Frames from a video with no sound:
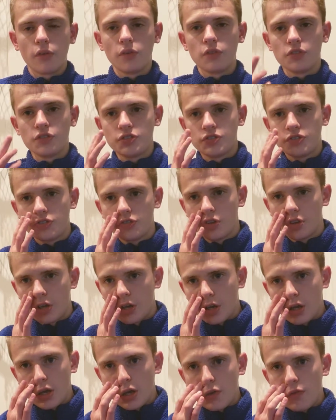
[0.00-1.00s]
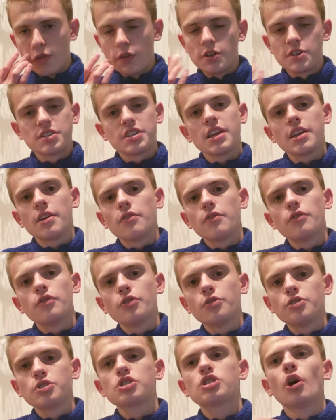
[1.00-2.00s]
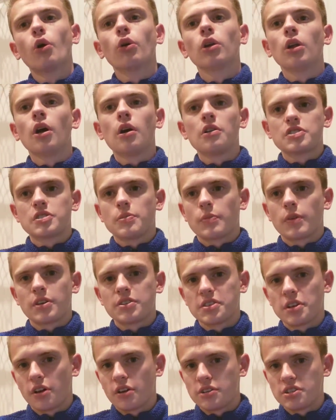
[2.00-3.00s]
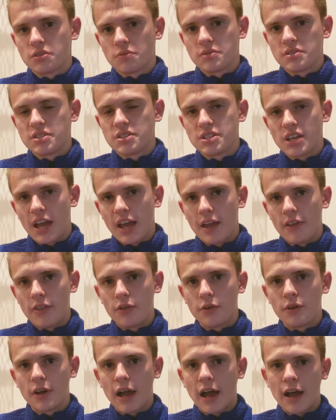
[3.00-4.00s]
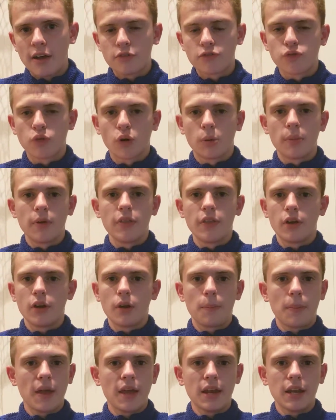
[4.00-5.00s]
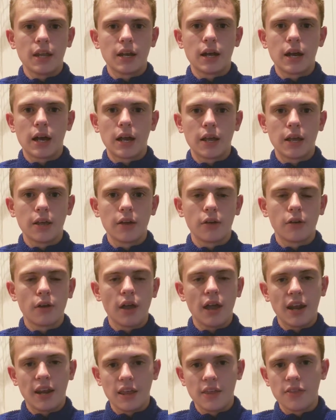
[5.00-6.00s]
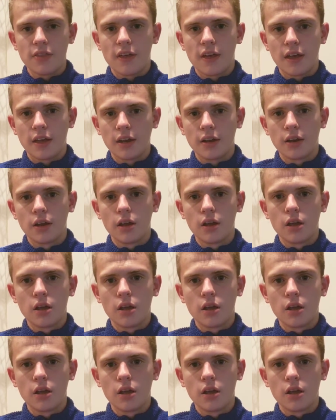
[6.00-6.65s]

they're just going along with something because they heard someone say it. They're not forming their opinion on it or anything.